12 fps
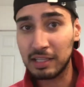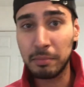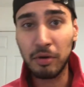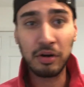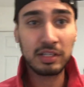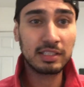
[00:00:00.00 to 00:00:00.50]
the
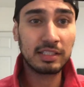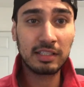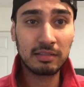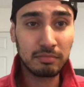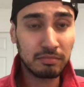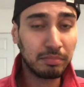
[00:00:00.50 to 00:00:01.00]
box,
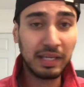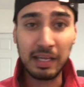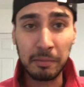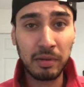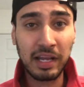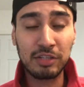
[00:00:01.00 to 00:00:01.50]

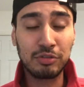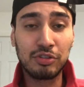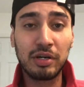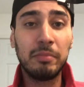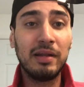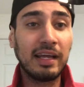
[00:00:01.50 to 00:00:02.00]
beating players with
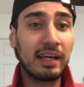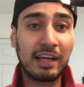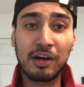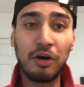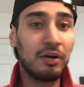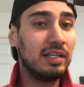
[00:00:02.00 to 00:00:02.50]
dribbling. All